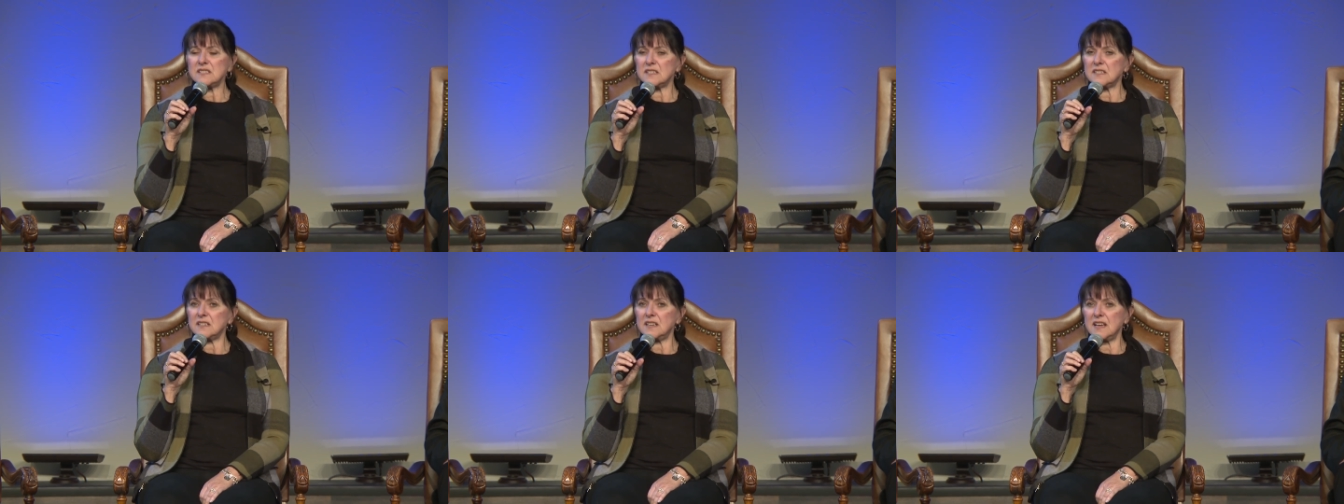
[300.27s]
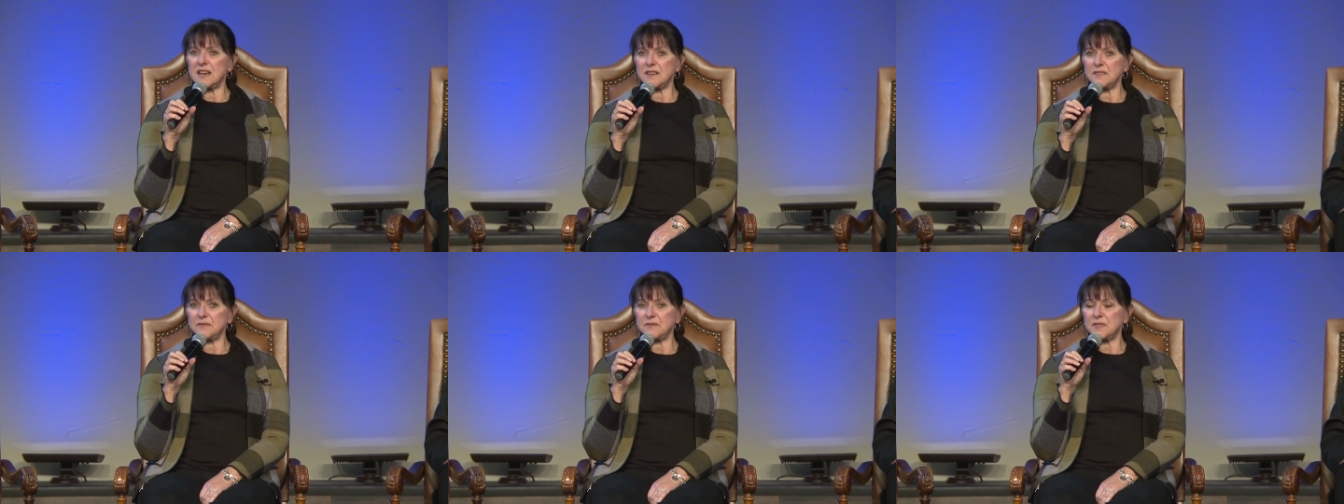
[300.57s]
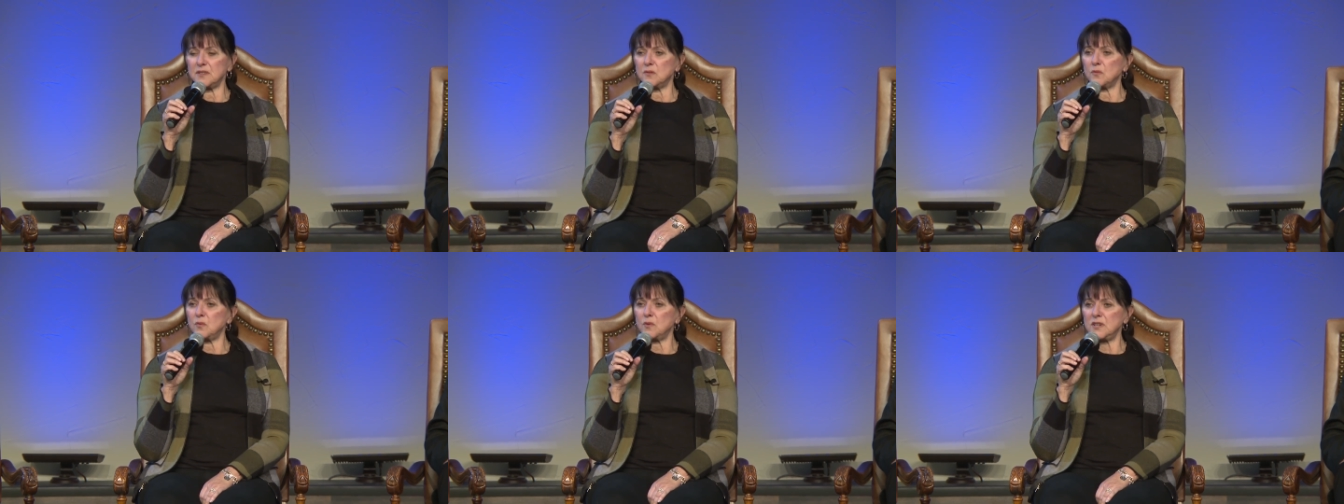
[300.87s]
in life
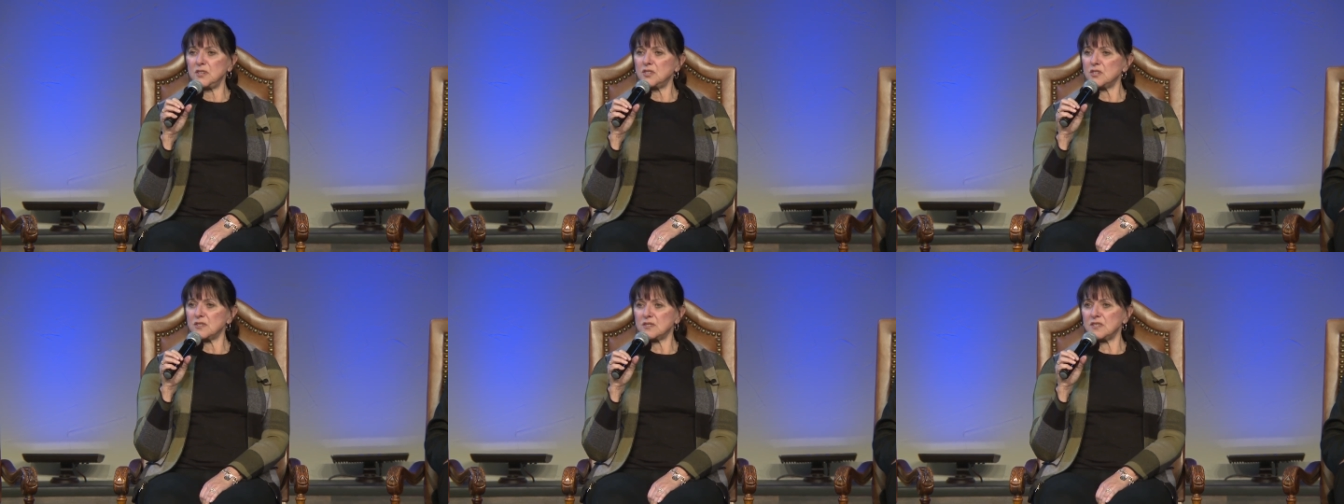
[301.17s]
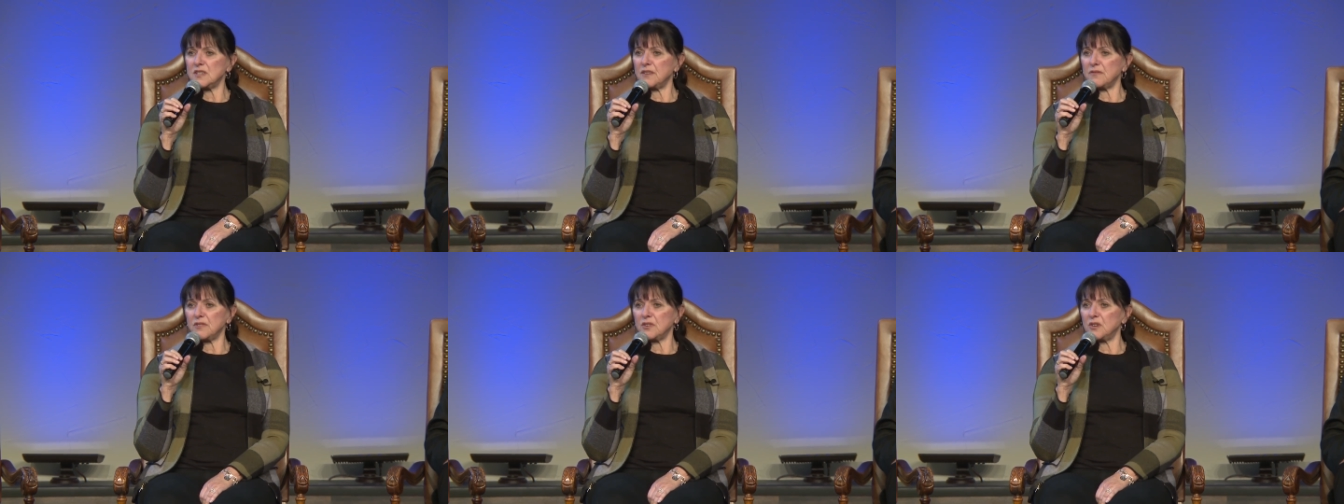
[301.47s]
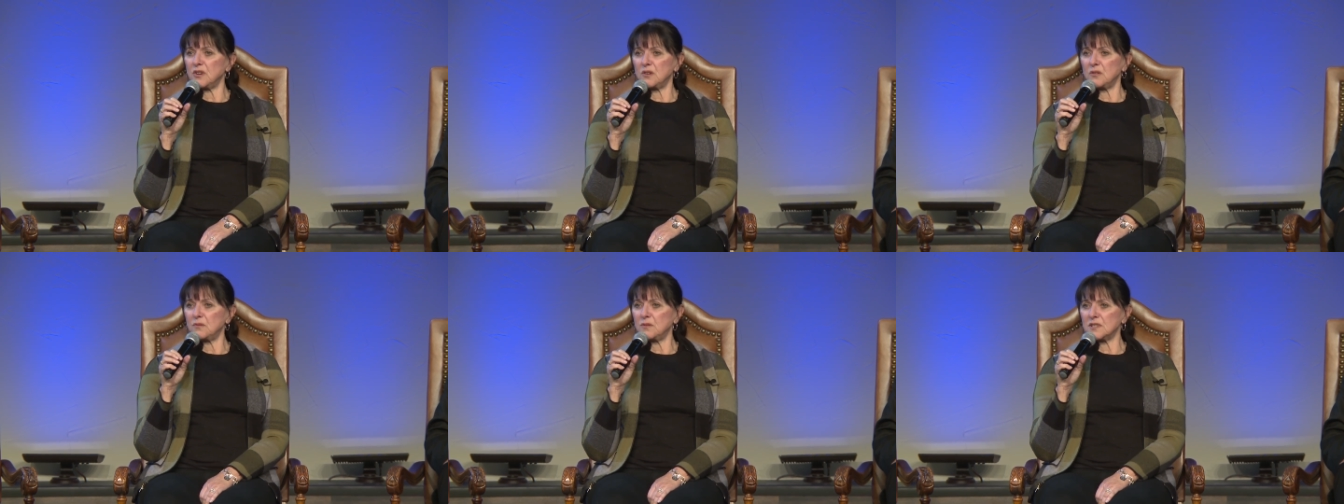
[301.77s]
that we just never
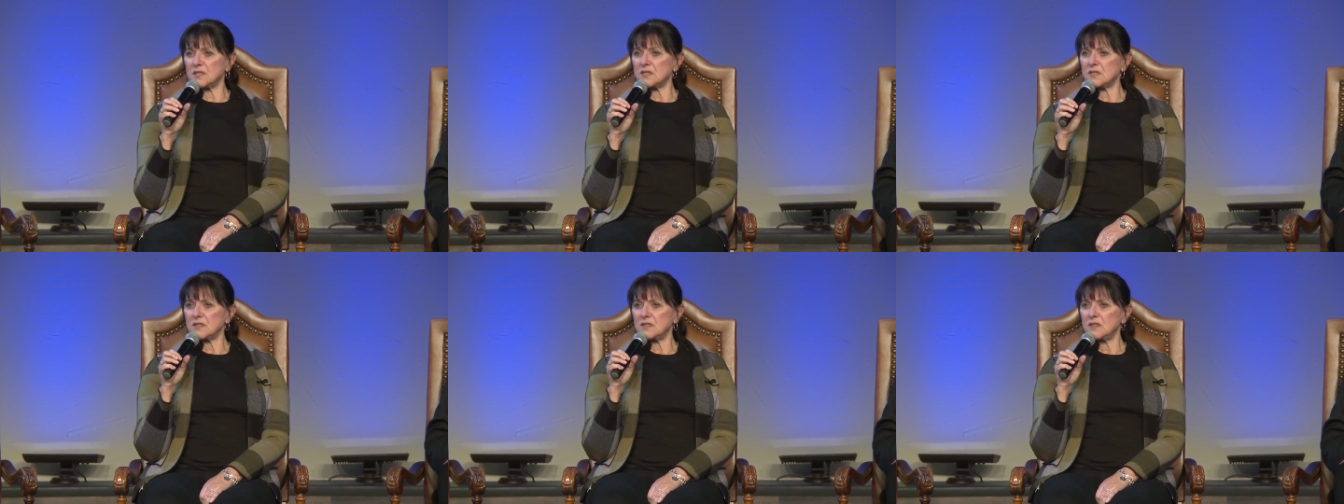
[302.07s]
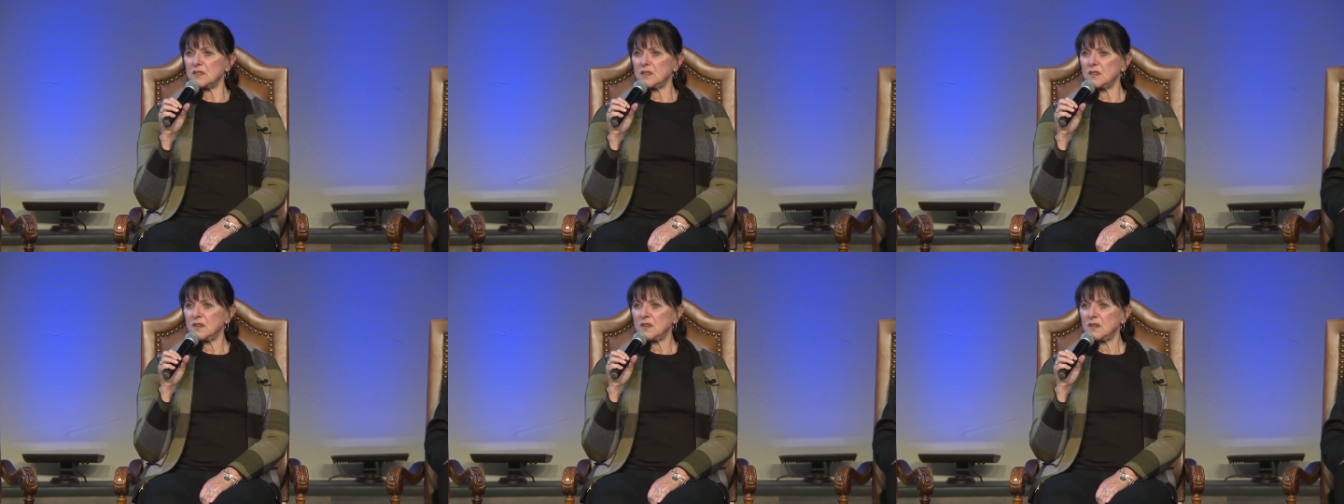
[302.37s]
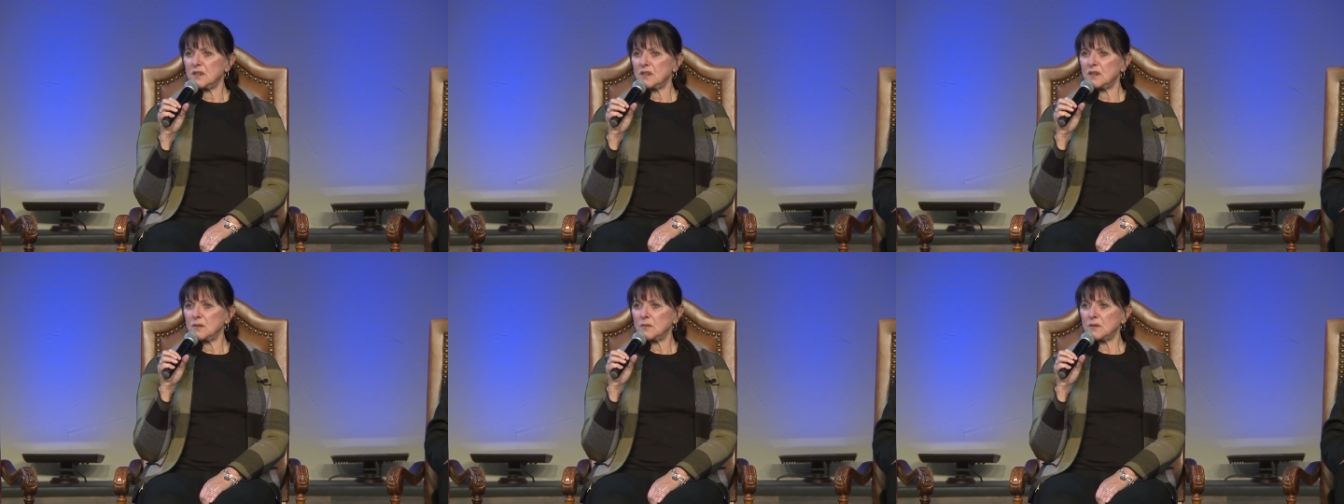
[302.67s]
know
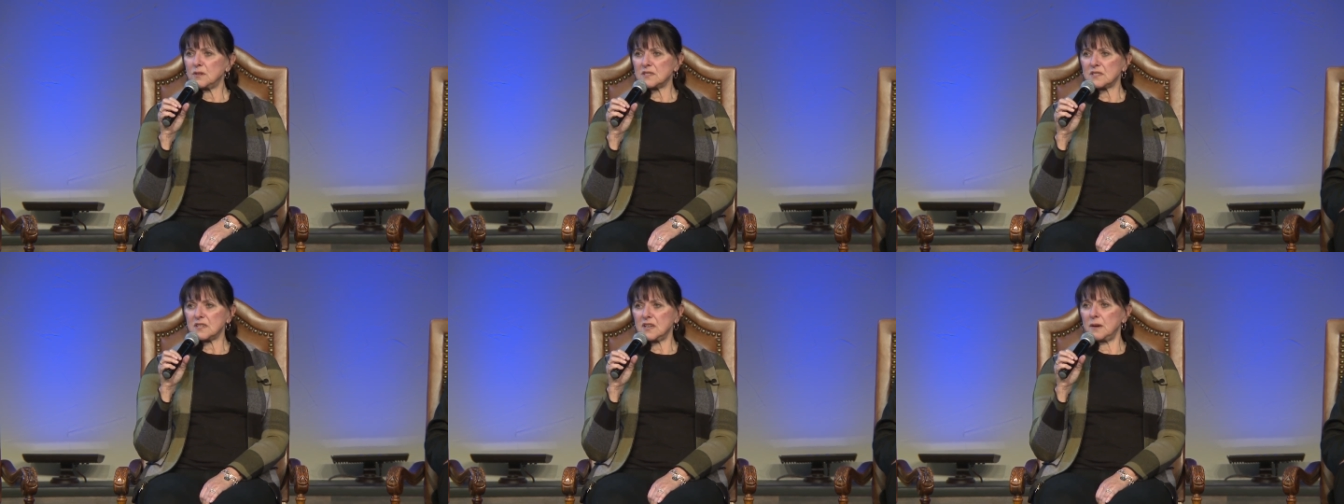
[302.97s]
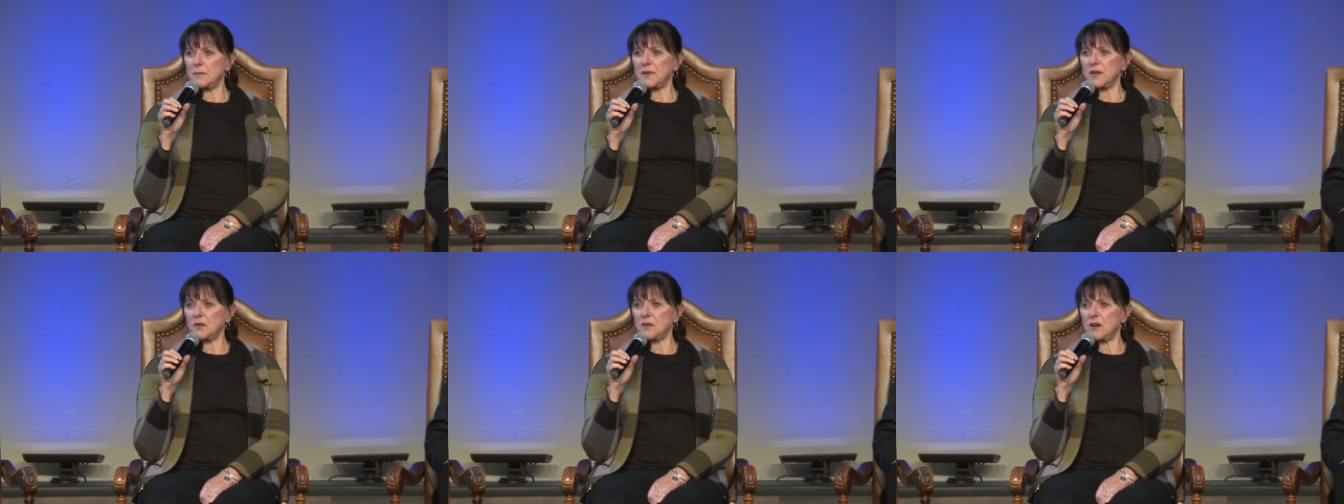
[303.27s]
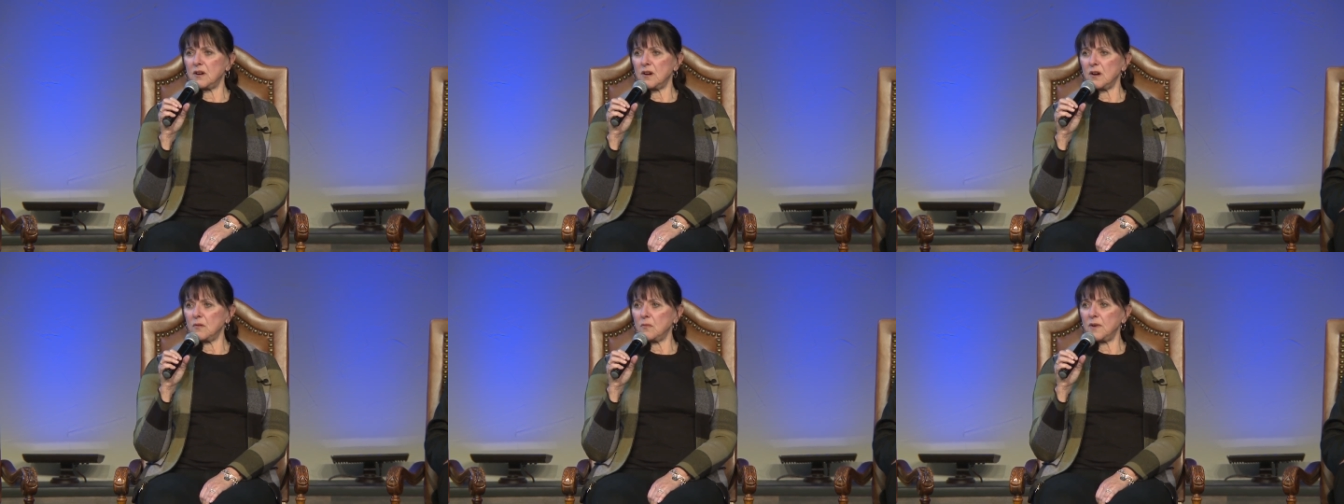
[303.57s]
what's coming
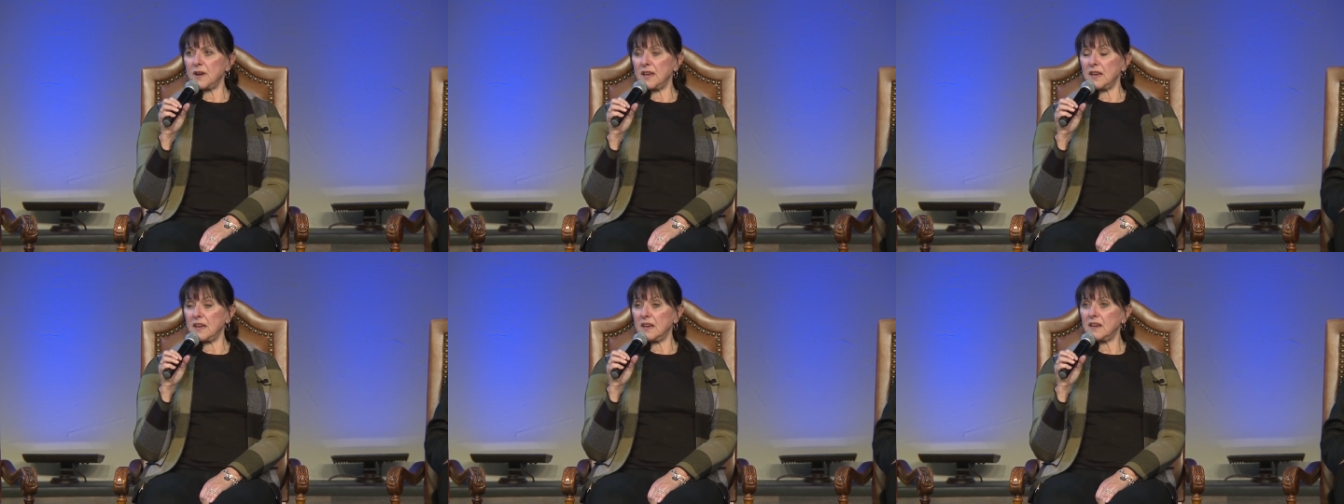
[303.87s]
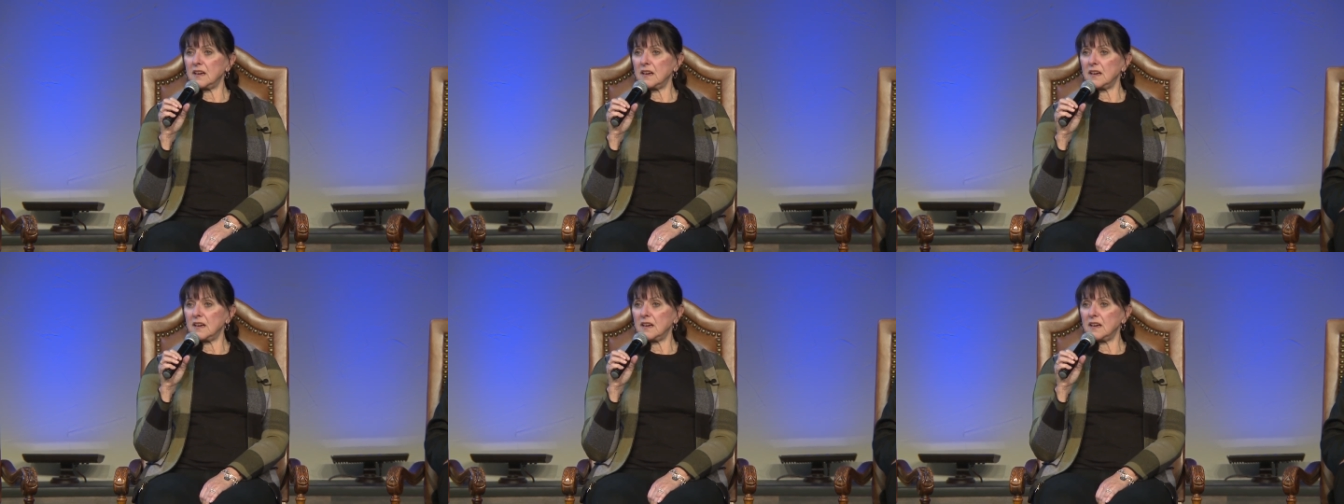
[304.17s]
our way.